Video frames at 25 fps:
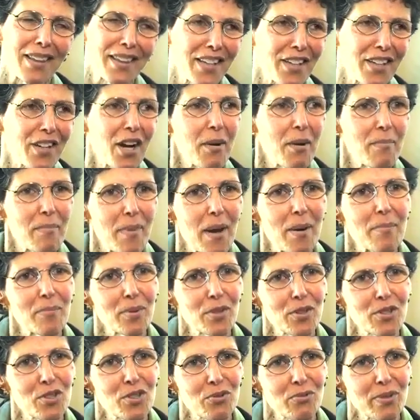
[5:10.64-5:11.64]
I think our
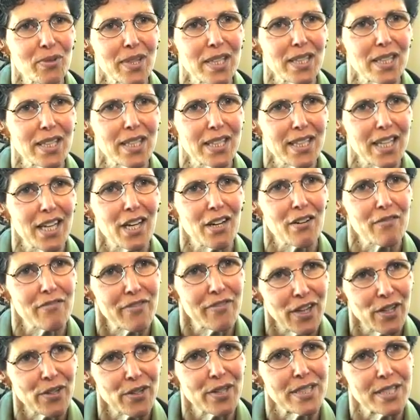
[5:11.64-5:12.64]
members really
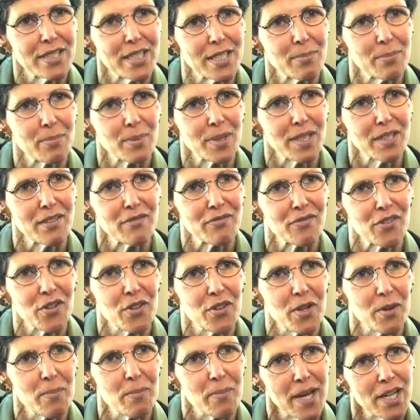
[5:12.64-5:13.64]
care very deeply
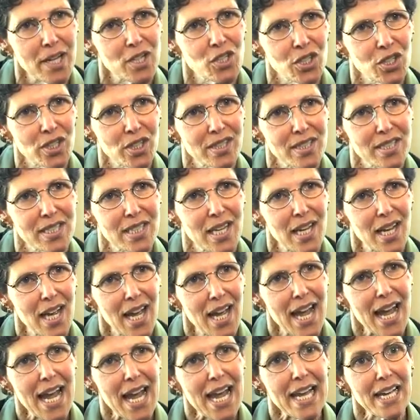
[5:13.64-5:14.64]
for their patients
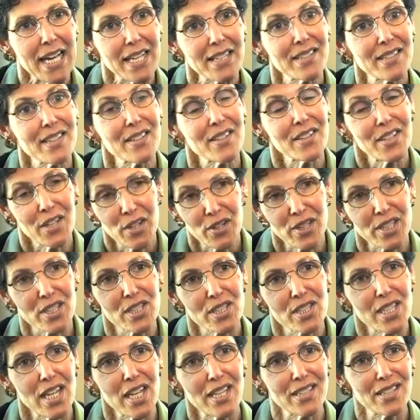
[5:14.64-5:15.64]
and their
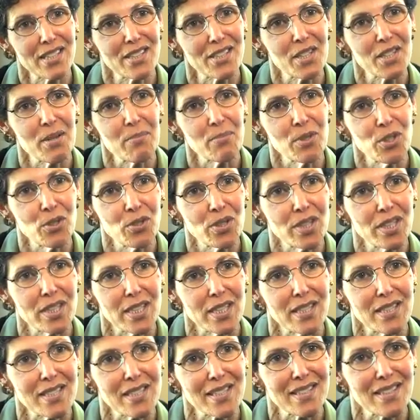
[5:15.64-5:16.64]
extended
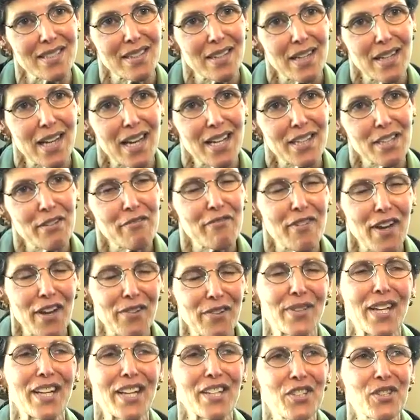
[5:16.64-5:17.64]
communities. And the
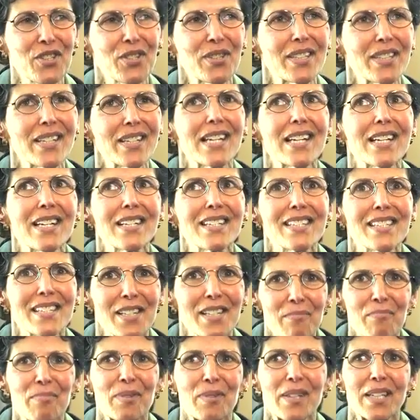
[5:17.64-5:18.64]
foundation
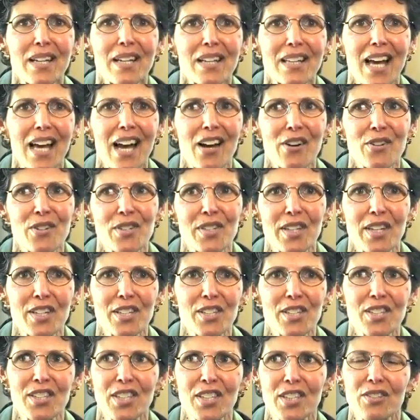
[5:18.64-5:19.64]
simply allows
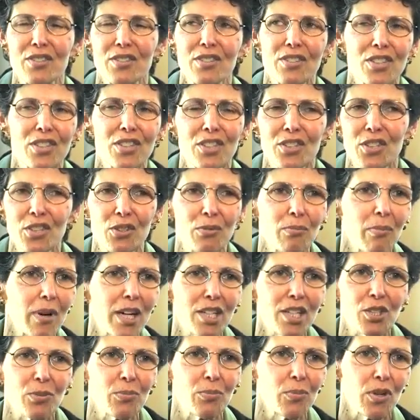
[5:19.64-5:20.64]
us to do
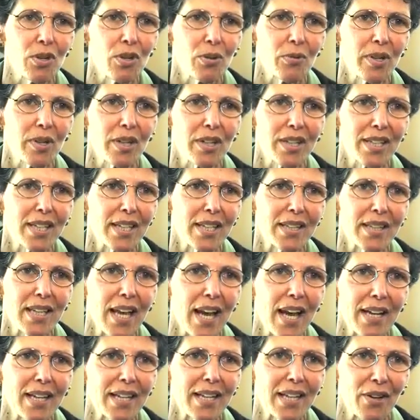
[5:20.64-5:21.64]
much more work
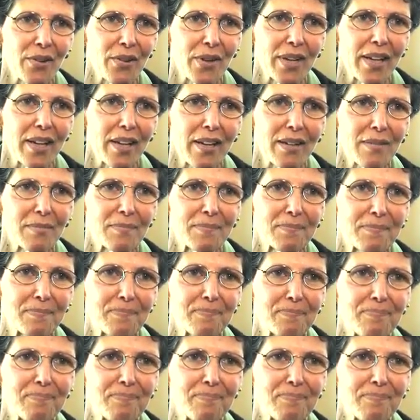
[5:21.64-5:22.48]
in that area.